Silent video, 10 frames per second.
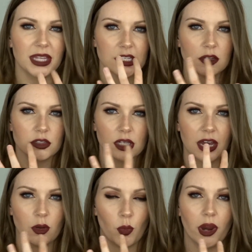they start to
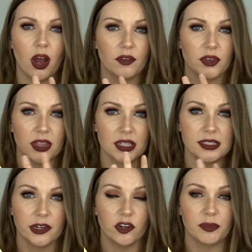kind of wear off in the
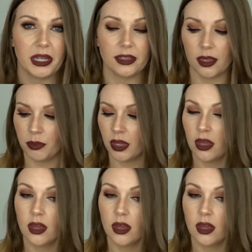center of my lip.